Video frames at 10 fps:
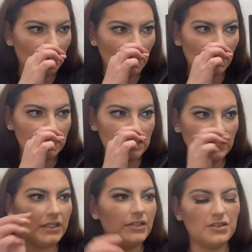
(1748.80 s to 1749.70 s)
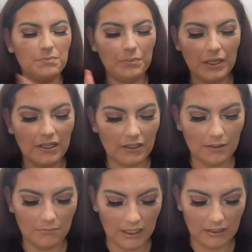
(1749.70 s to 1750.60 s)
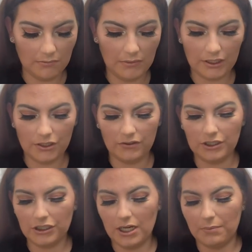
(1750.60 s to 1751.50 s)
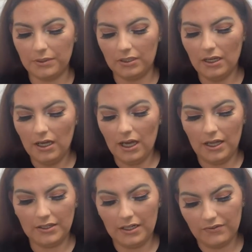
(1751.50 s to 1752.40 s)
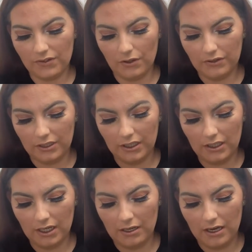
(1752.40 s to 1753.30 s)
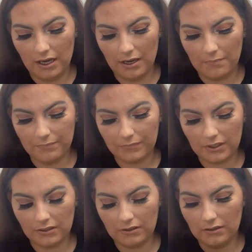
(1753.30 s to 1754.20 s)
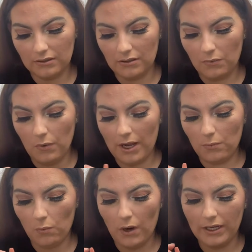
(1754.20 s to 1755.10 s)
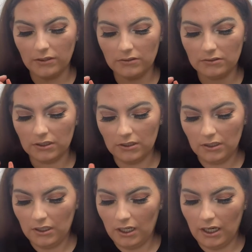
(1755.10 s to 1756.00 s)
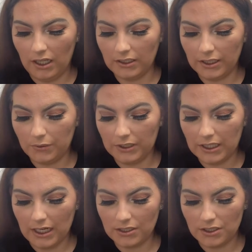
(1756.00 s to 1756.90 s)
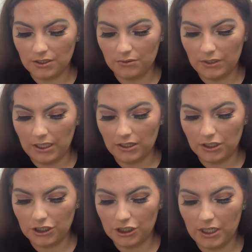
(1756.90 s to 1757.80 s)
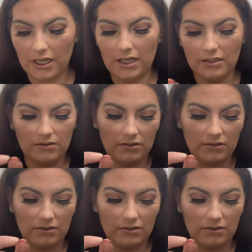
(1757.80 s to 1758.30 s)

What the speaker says: So yeah, just bear that in mind and make sure it's sharpened. And then I've got the a Wet n Wild liquid catsuit in the shade